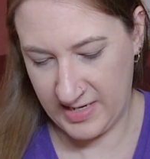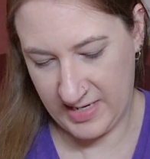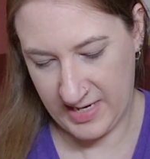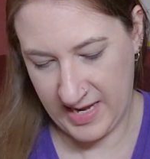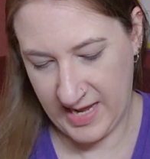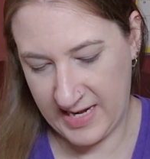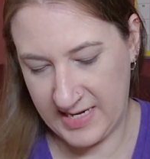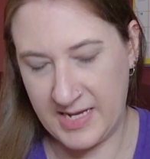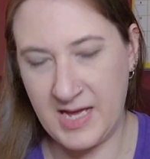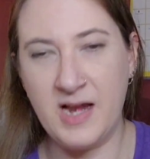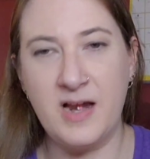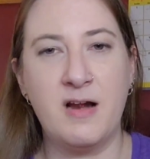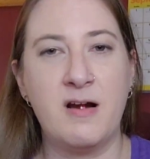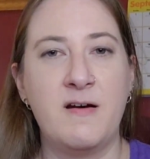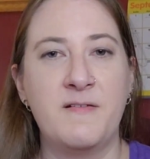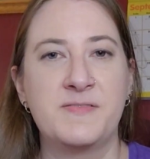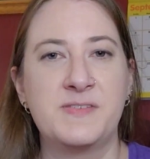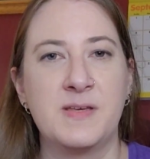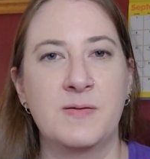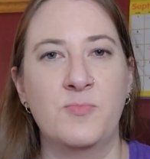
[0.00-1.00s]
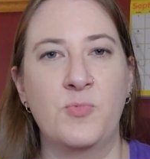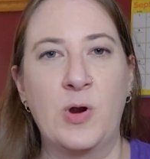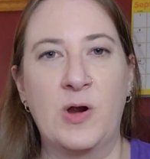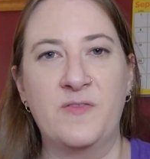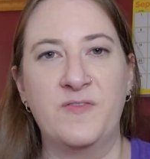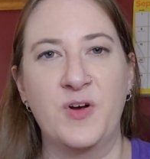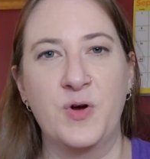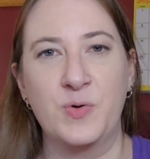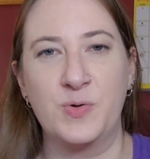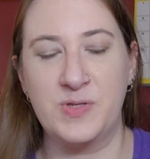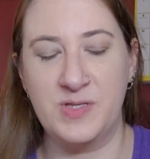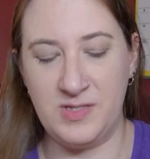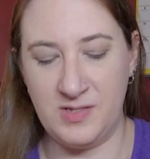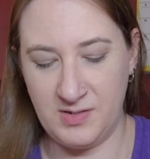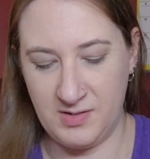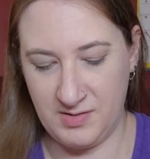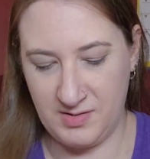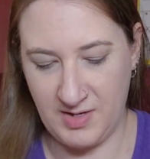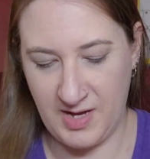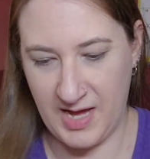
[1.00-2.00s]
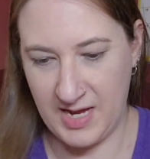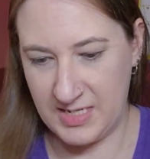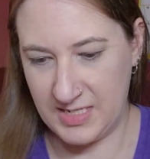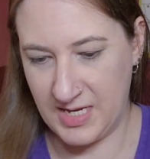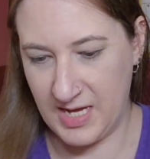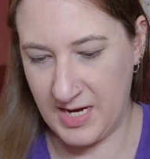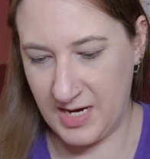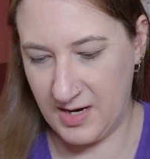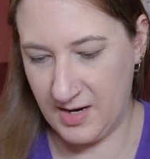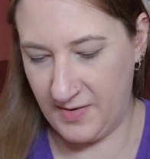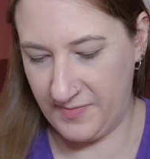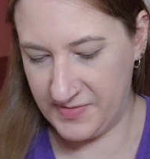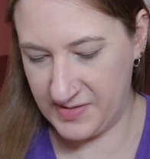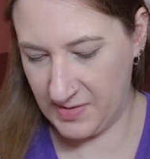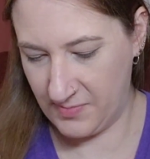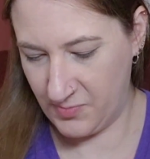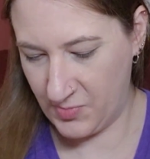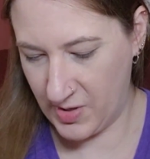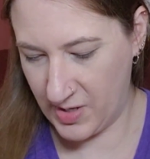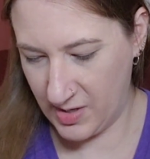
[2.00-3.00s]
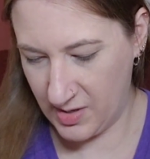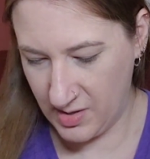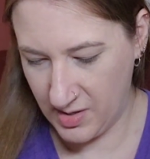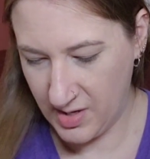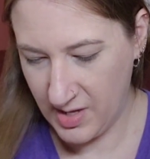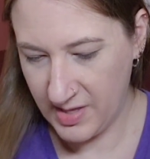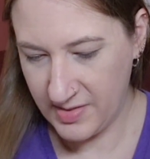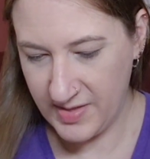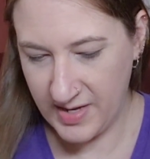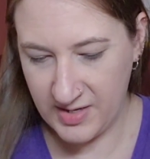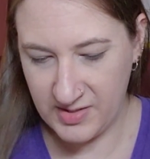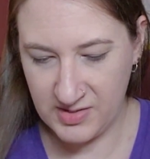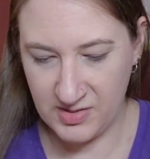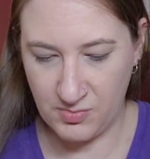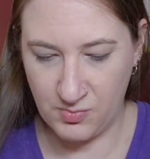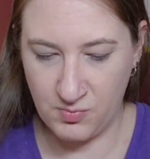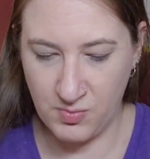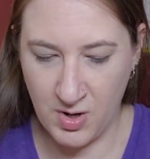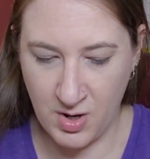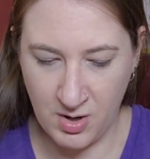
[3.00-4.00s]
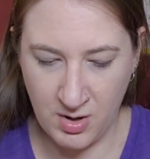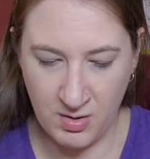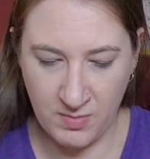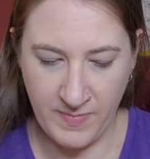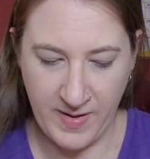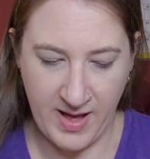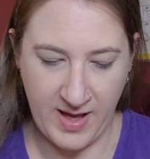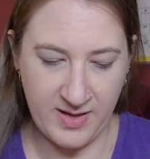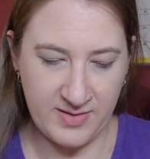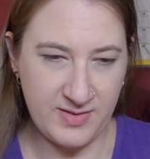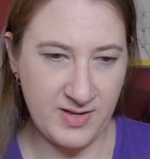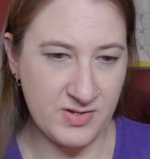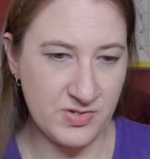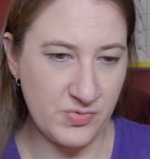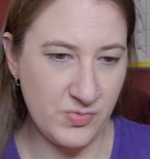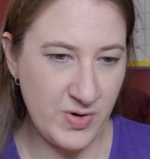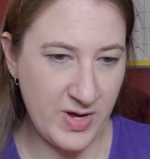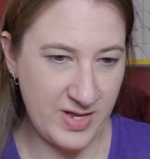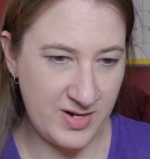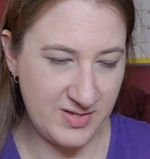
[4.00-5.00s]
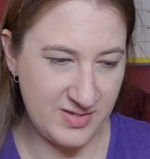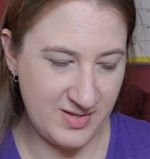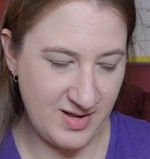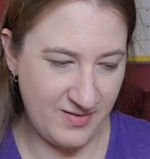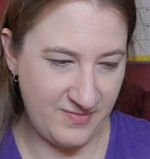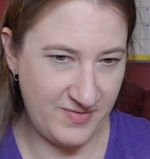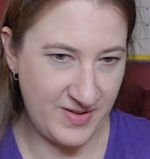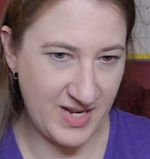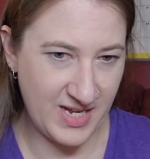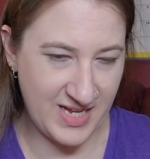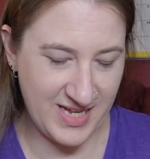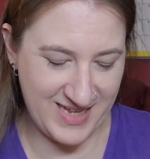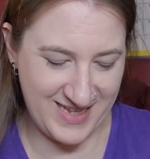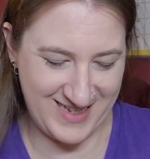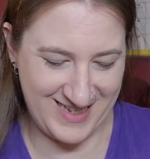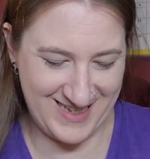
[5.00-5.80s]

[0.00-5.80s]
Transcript: had to cut it off somewhere, folks. Had to cut it off somewhere. That is the wrong bag. That is why it is not fitting.